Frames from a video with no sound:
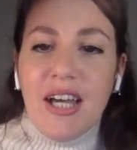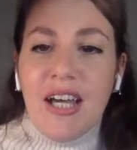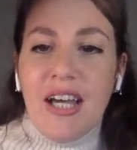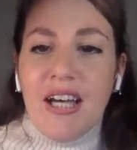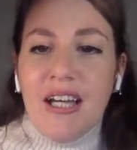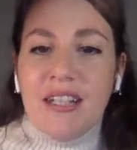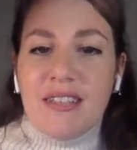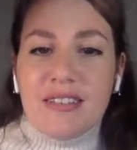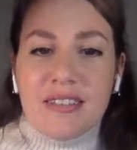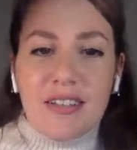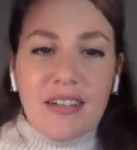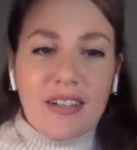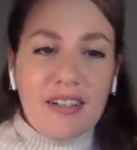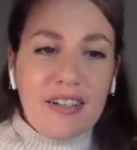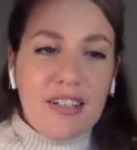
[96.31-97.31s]
and
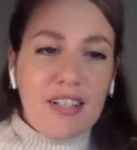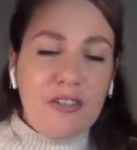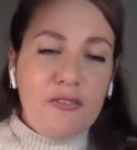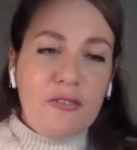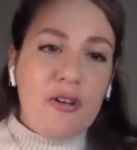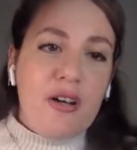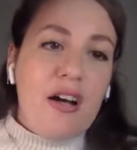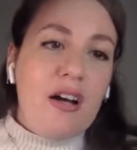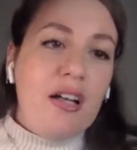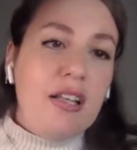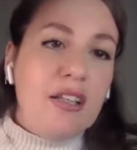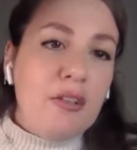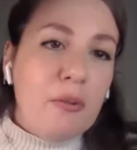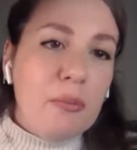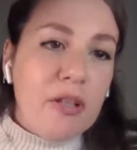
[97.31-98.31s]
give you a
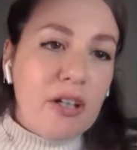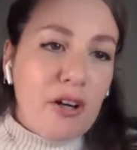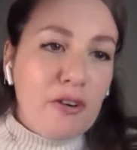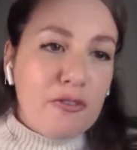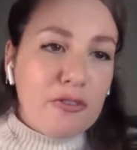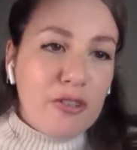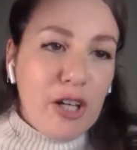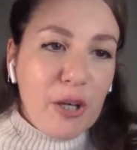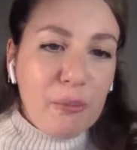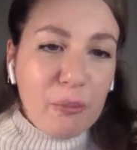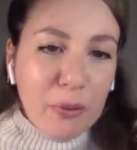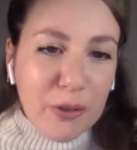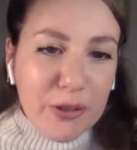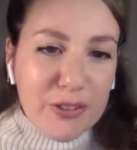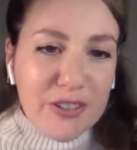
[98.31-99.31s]
little bit of
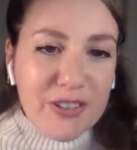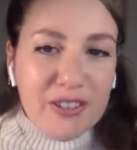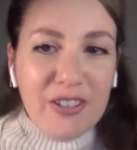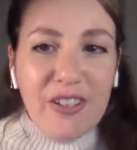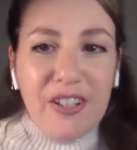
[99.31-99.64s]
input